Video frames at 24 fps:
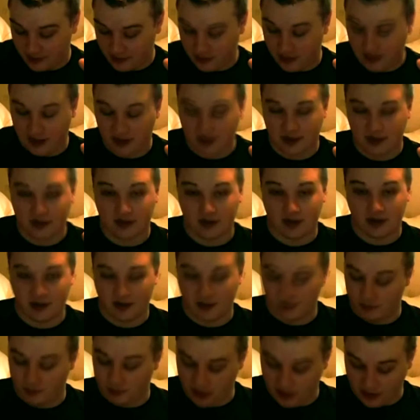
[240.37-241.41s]
the
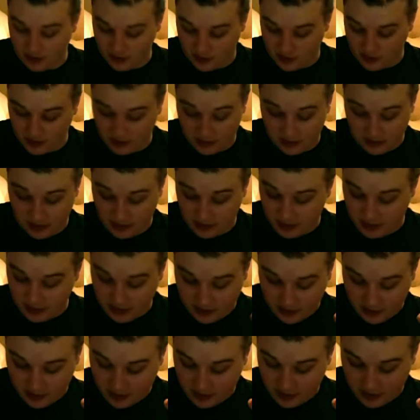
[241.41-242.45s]
big one.
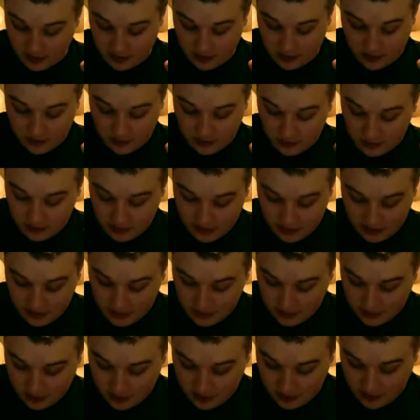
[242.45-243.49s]
All of
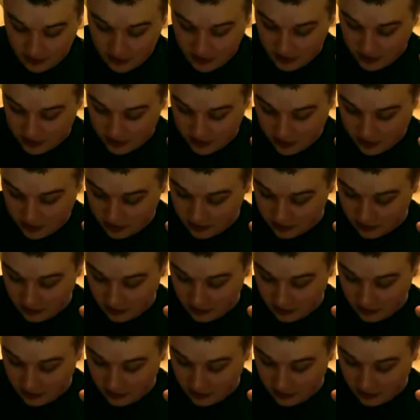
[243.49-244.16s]
those pretty much.